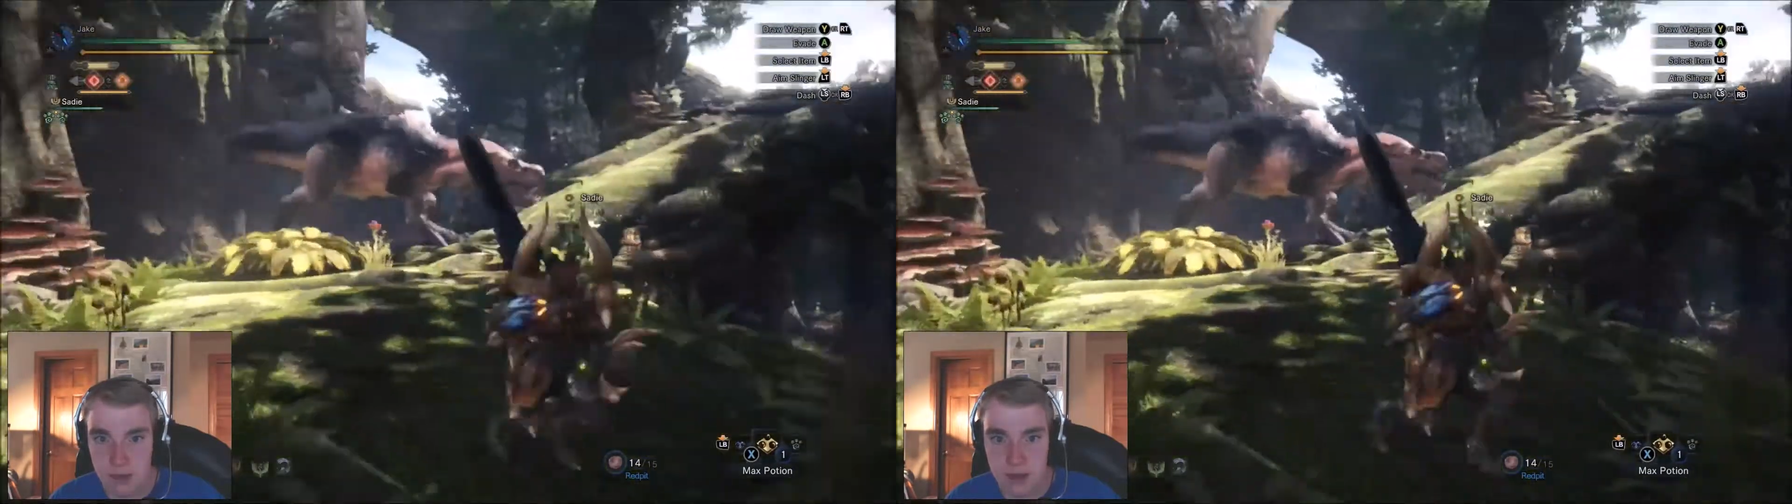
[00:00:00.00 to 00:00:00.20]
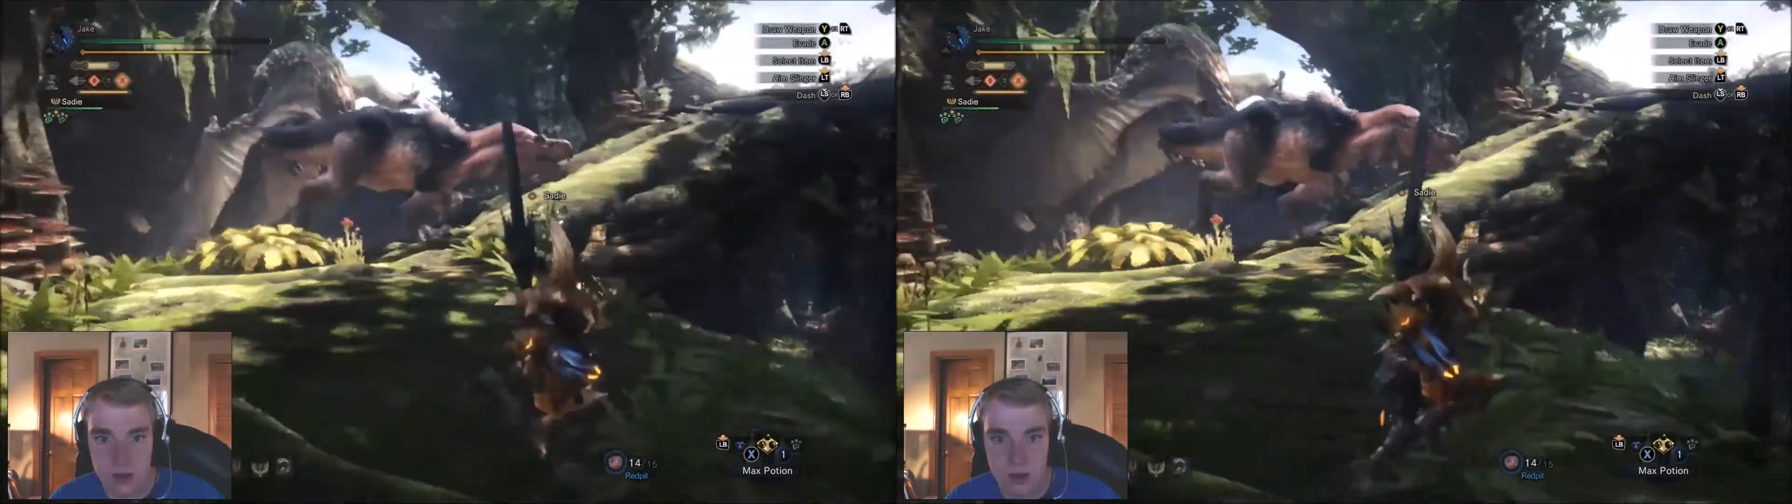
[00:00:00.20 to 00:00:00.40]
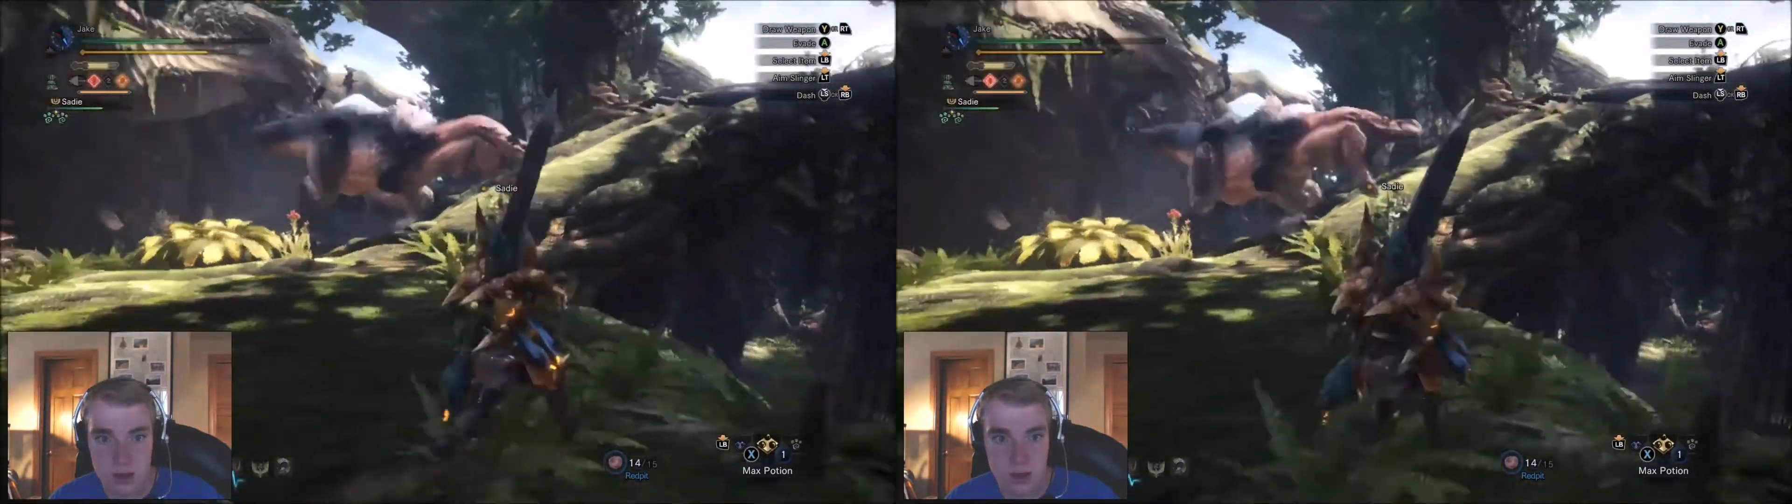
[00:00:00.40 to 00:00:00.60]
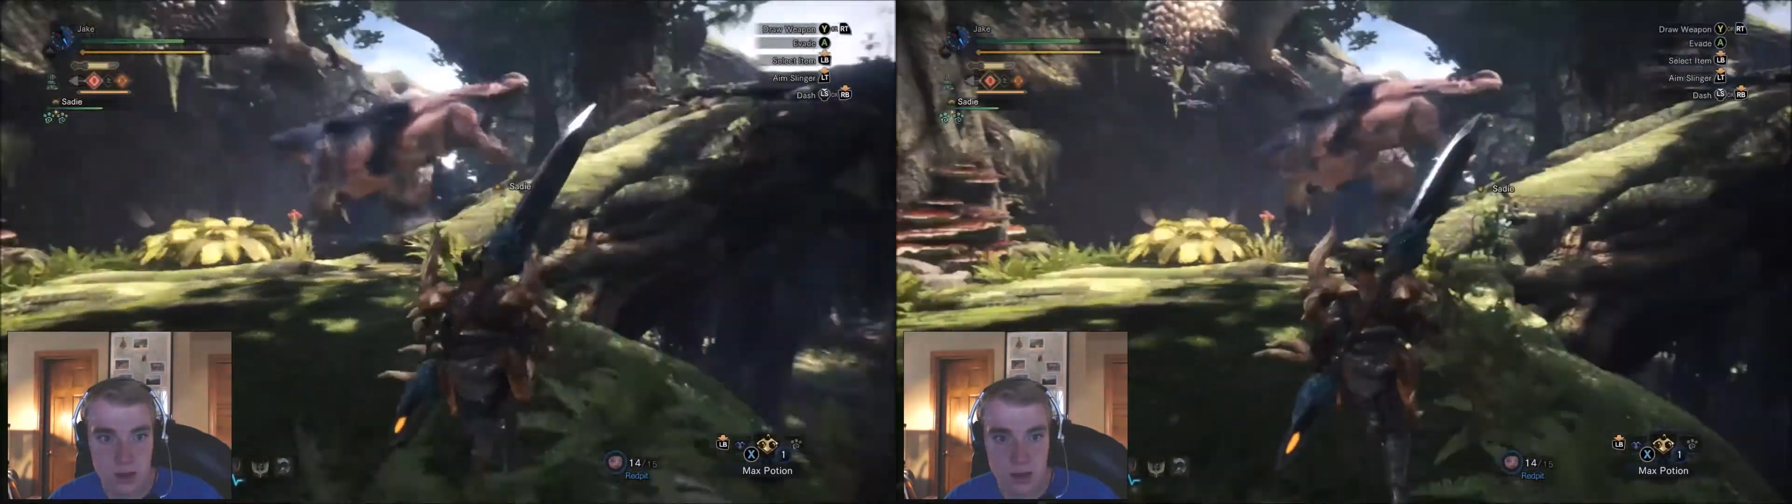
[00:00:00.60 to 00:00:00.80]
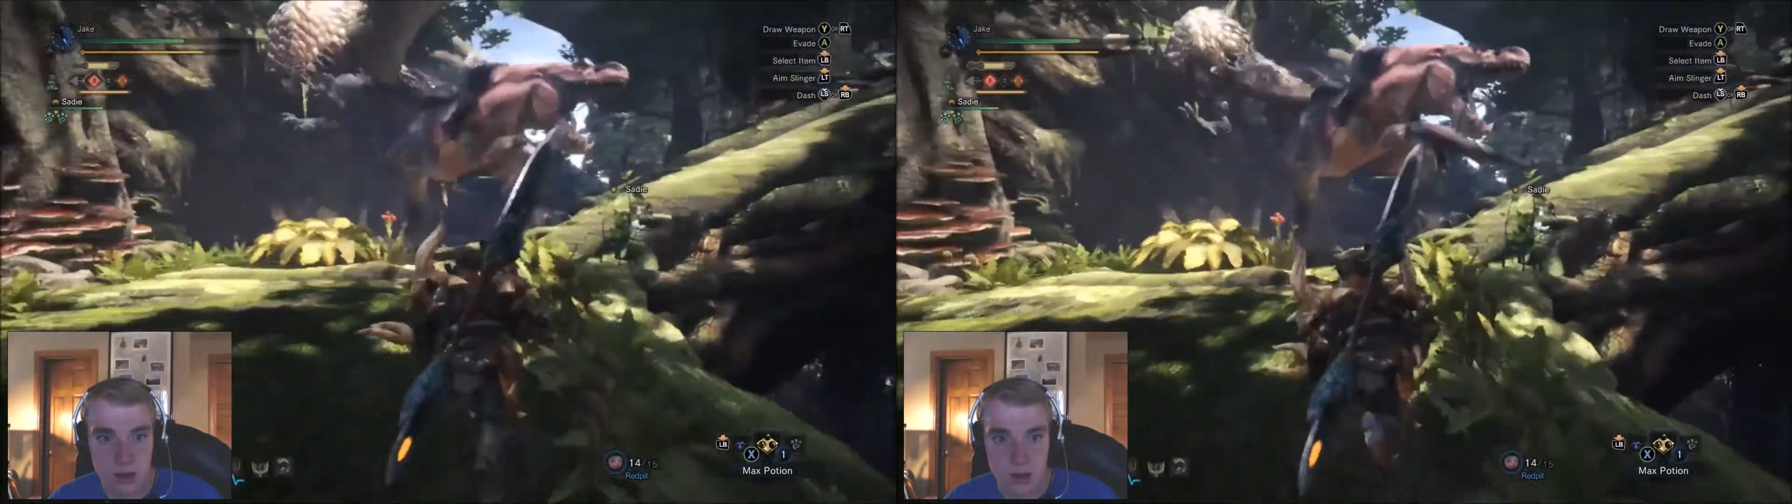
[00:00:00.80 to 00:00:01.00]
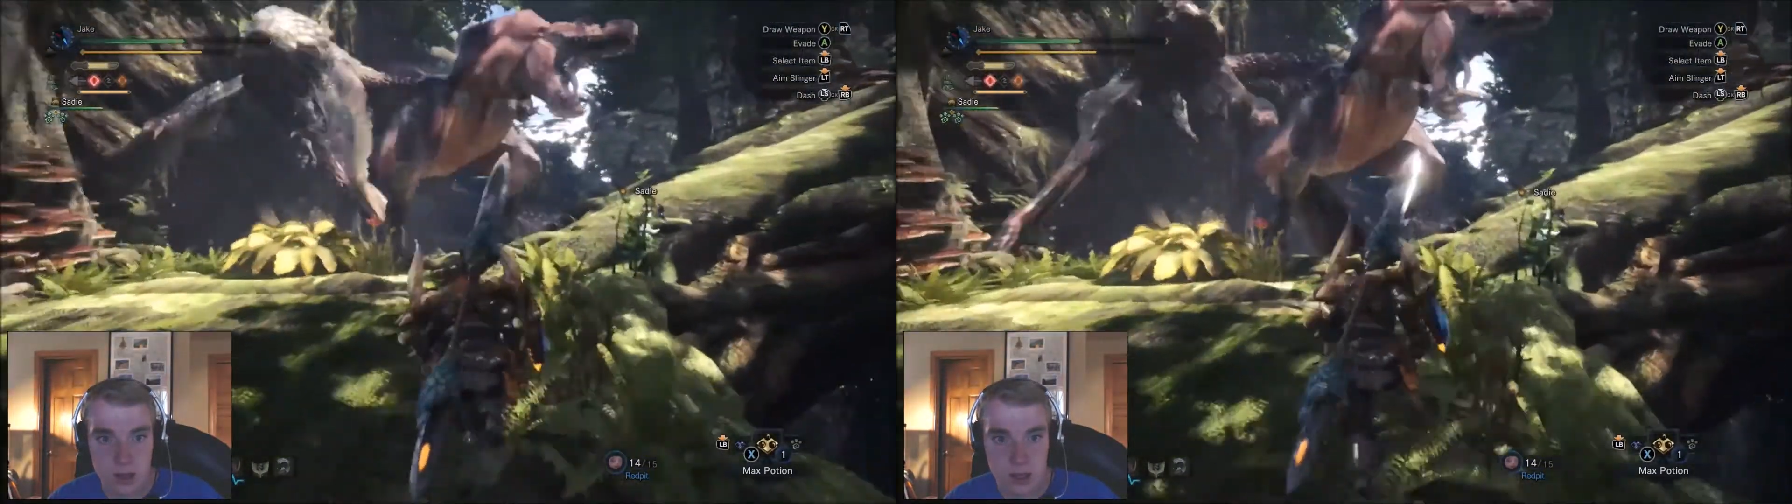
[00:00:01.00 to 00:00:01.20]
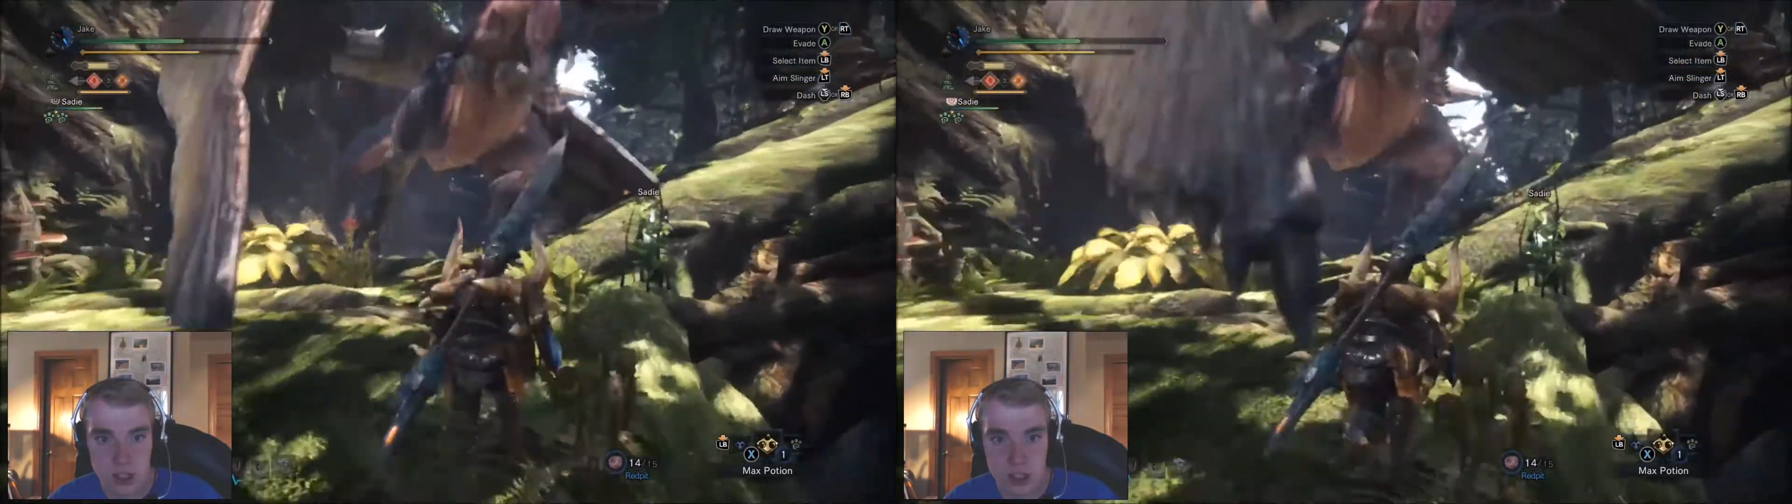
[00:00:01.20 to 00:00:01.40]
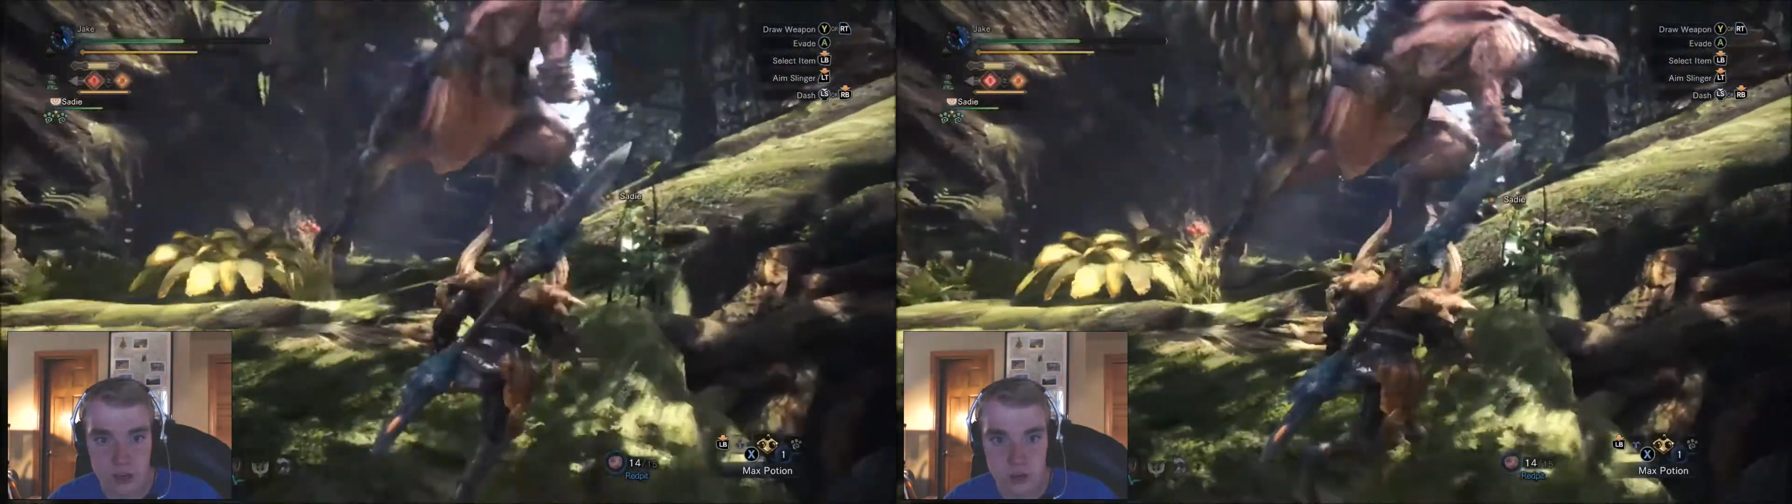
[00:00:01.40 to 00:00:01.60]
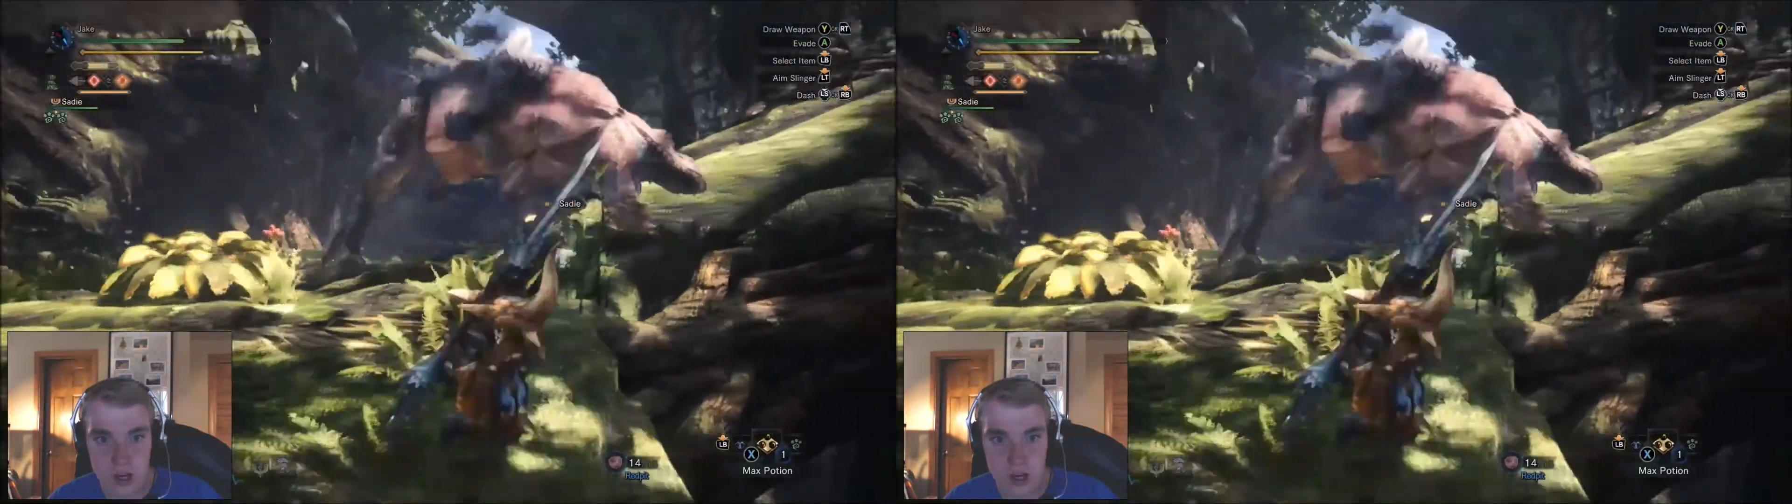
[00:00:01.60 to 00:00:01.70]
me. Anjanath